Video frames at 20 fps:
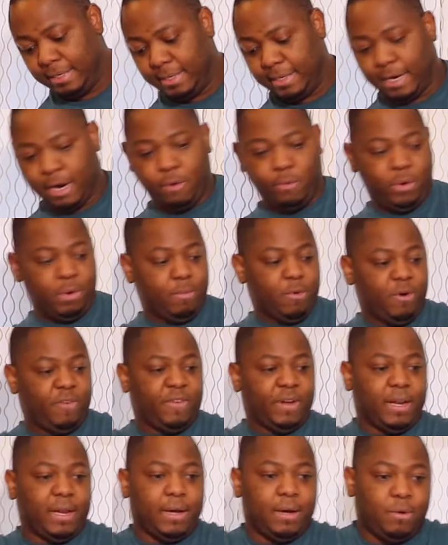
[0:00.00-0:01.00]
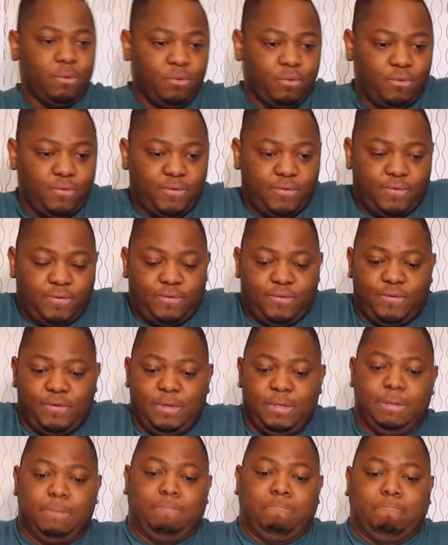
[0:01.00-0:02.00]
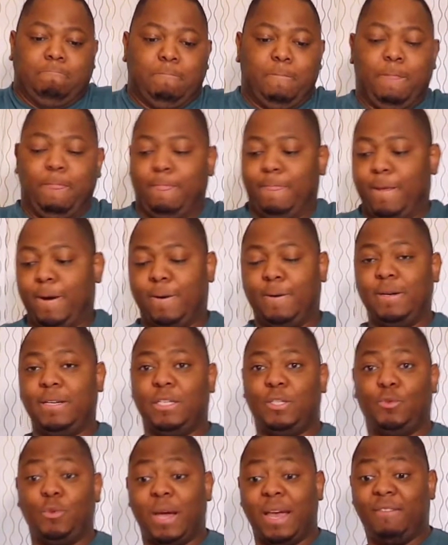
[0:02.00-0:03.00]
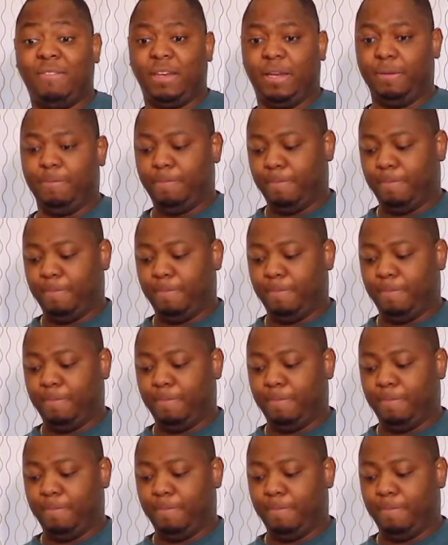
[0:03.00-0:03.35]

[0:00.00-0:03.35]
remove it. Whew. No, it's too heavy.